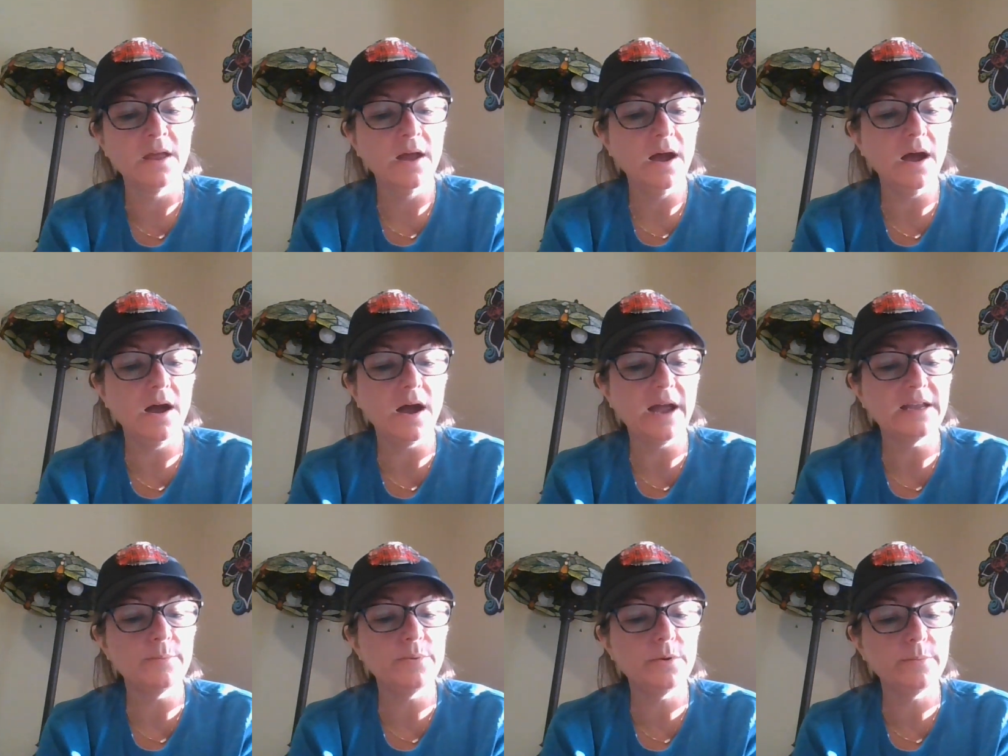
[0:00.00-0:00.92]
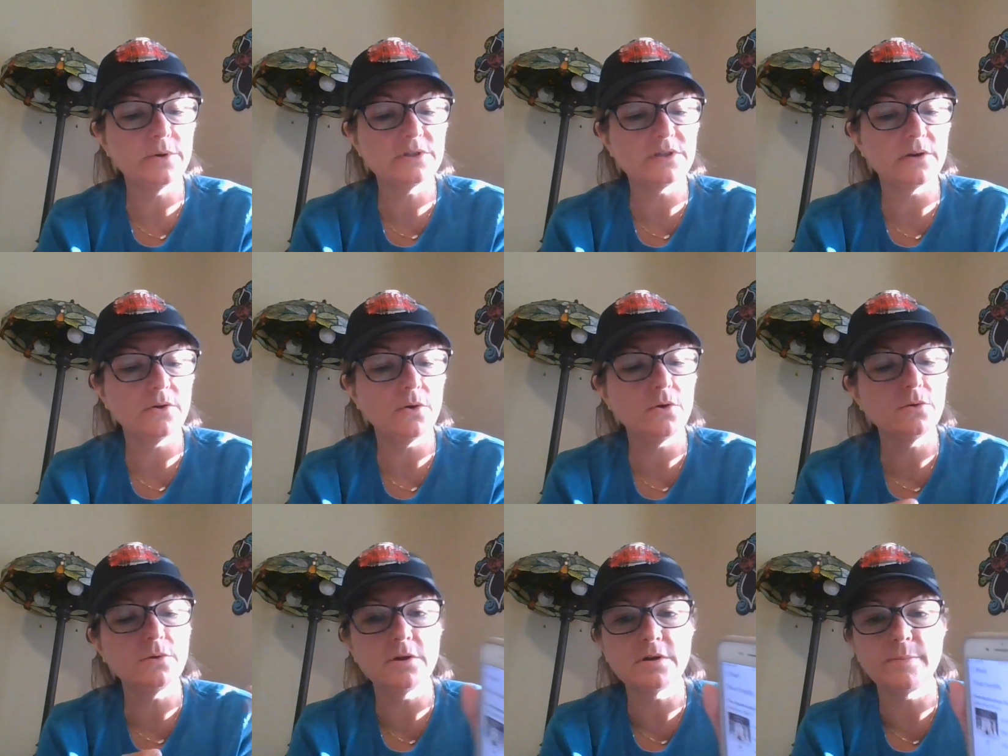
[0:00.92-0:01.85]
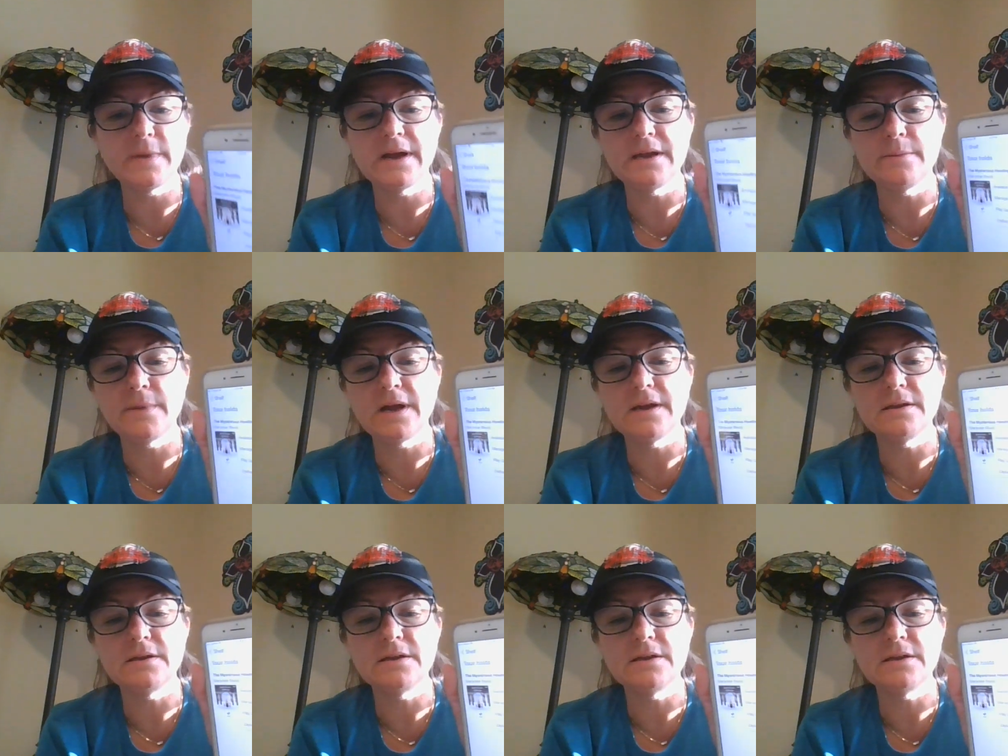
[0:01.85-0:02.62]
I can put books on hold. Look, my